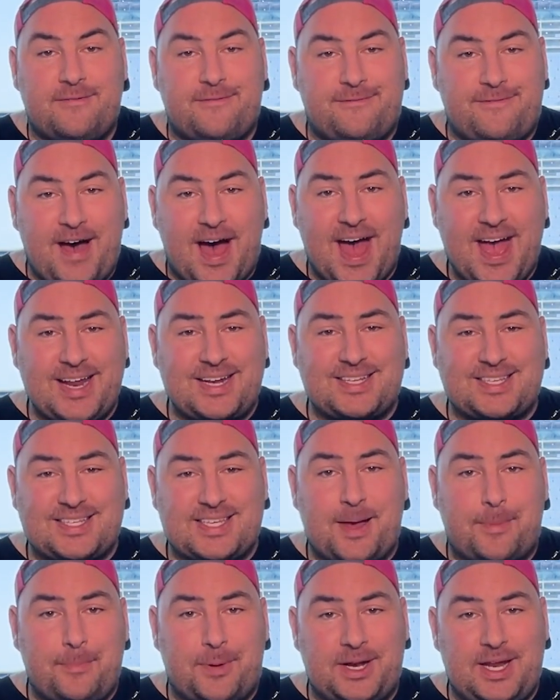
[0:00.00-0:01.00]
Find
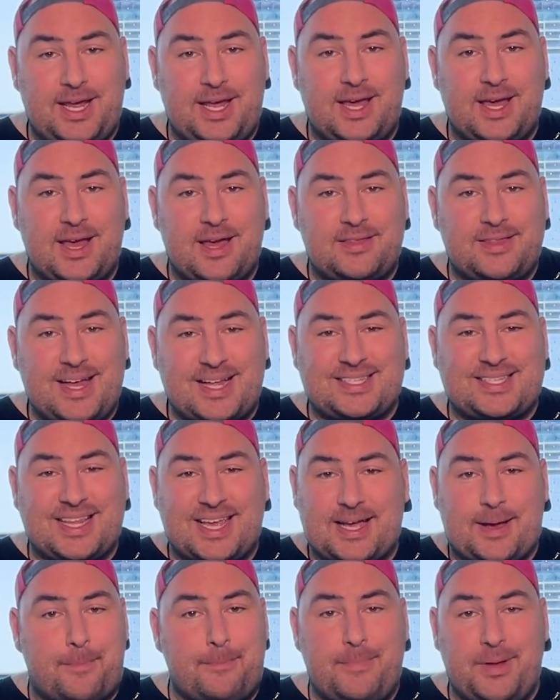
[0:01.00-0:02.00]
somebody that's
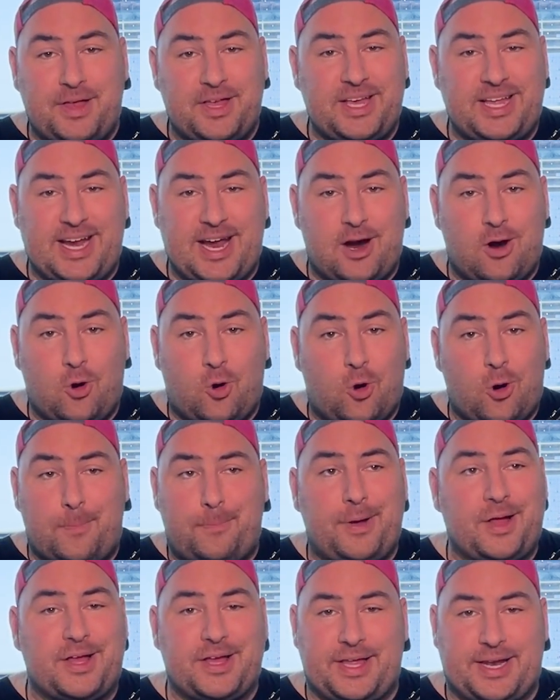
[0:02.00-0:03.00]
like a millionaire or a
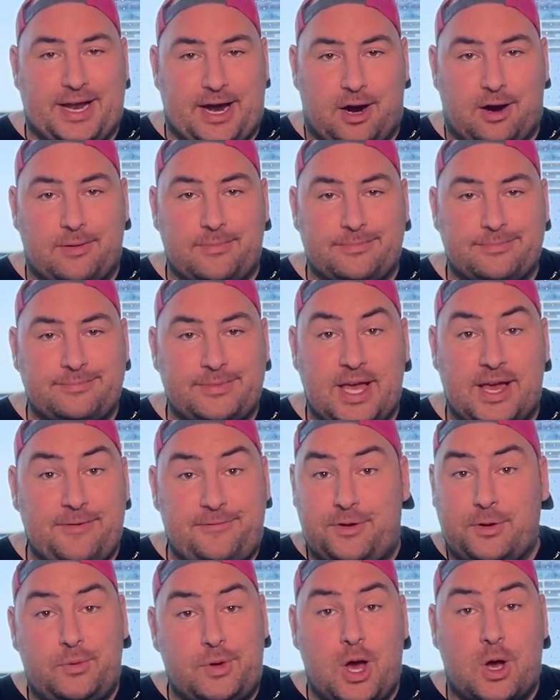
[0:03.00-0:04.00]
billionaire if
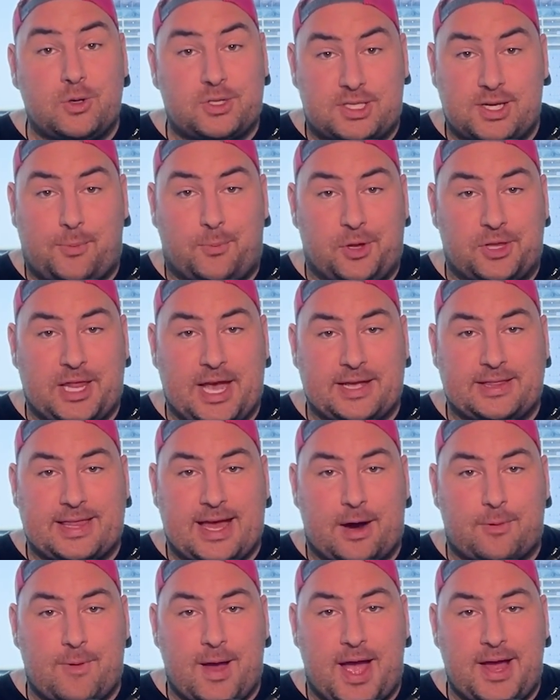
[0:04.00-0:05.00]
you know someone like
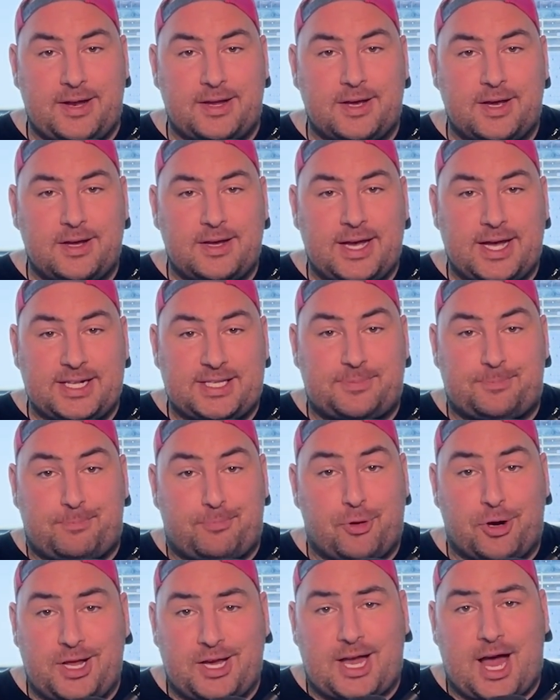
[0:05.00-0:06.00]
that, right? It's
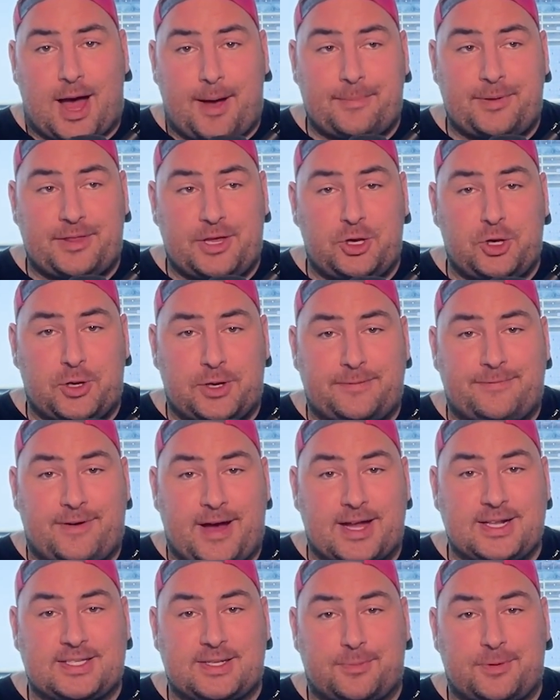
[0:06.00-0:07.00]
pretty common that you can
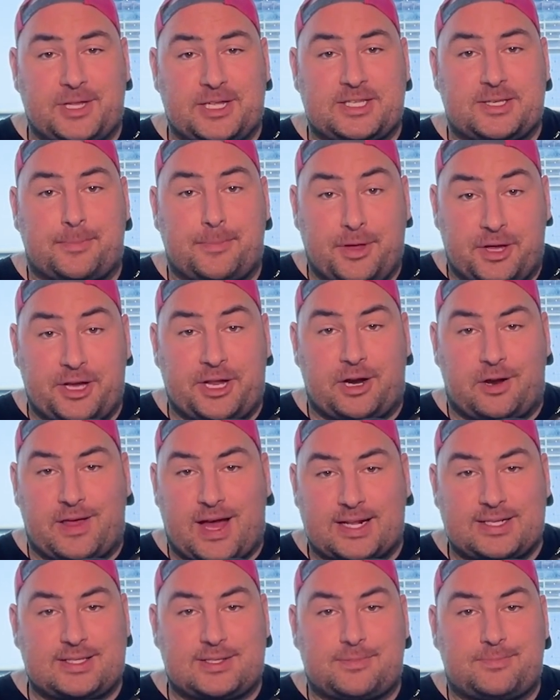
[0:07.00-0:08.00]
find someone that's a millionaire.
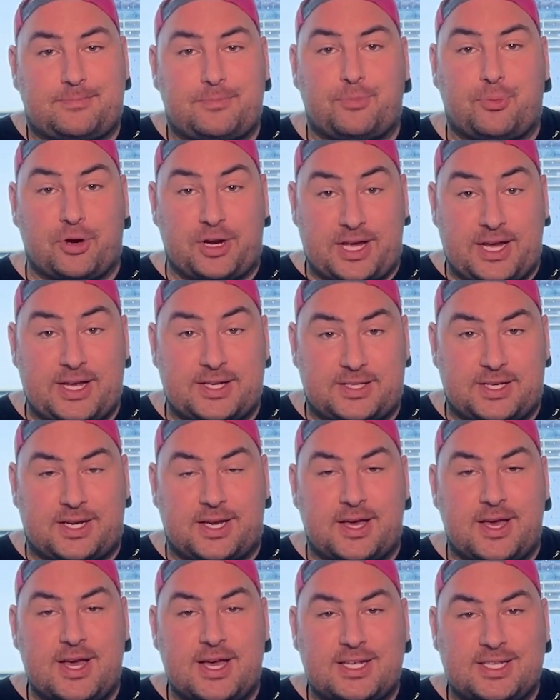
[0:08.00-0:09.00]
That's pretty easy.
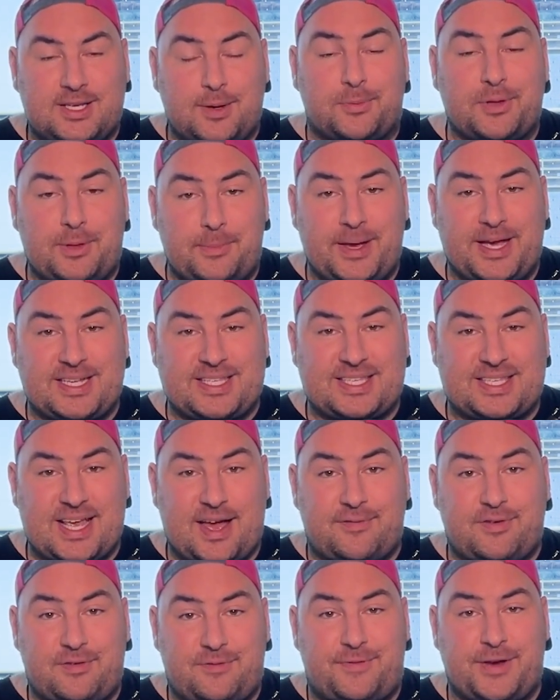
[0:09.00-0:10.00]
Someone that makes
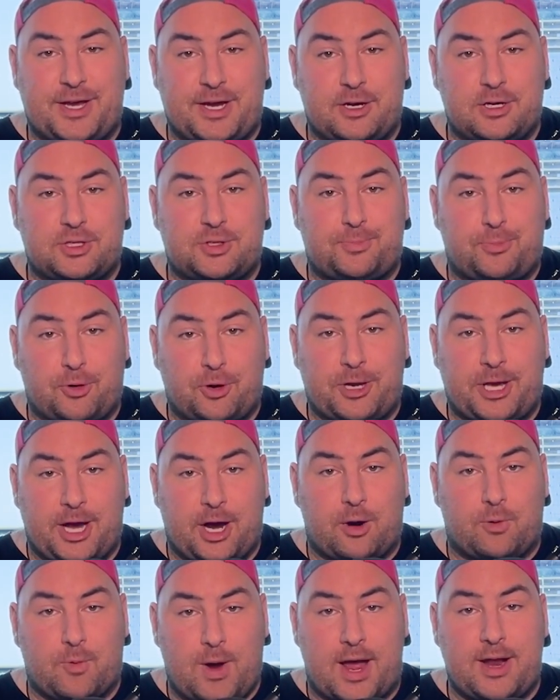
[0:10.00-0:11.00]
seven figures per year,
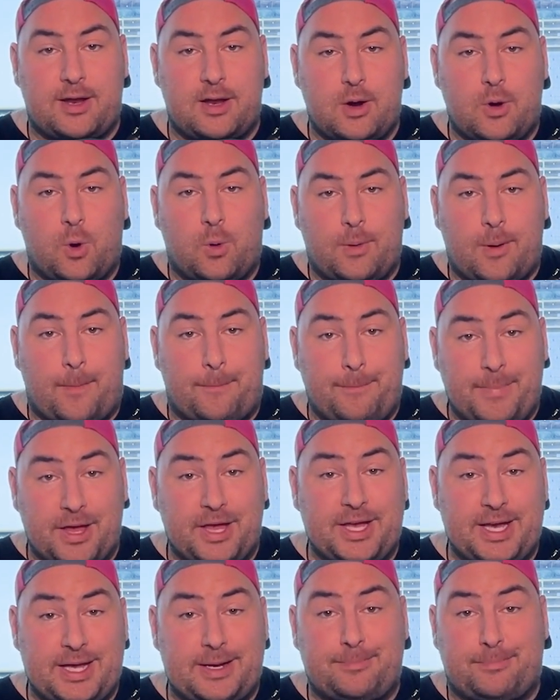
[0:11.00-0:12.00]
right? A
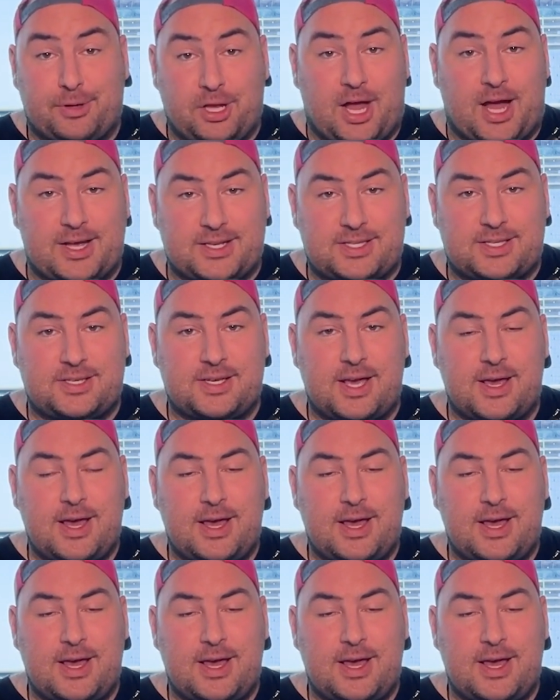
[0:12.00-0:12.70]
million plus.